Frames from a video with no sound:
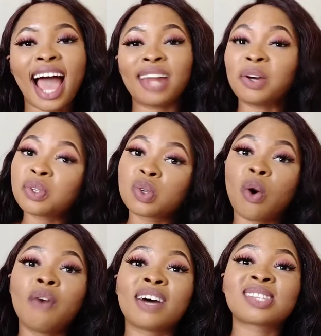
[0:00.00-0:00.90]
And
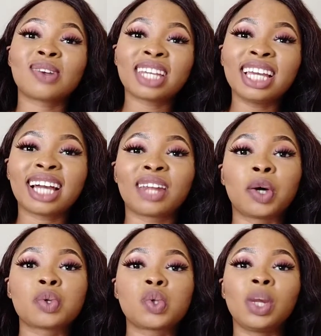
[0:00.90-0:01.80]
also, overstocking can
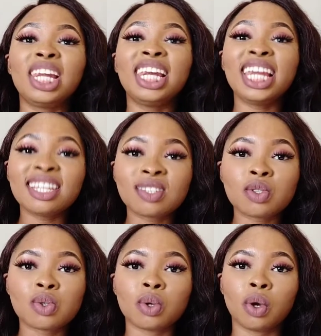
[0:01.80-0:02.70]
also lead
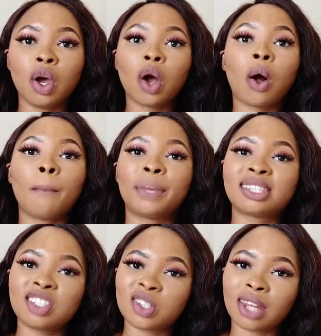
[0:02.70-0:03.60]
to
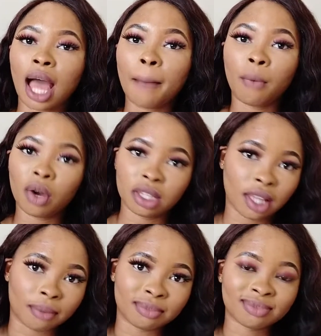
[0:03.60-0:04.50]
competition among
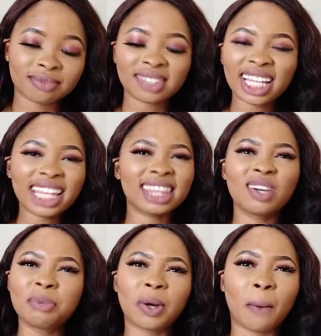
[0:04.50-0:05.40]
them.
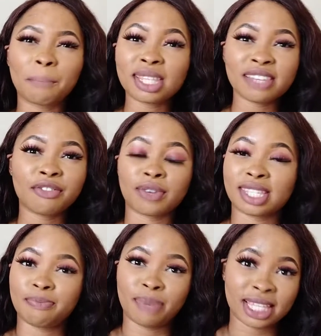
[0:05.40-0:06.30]
You'll be competing for
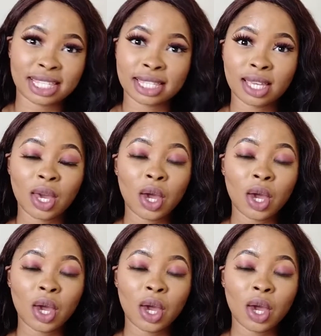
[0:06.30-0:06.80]
space,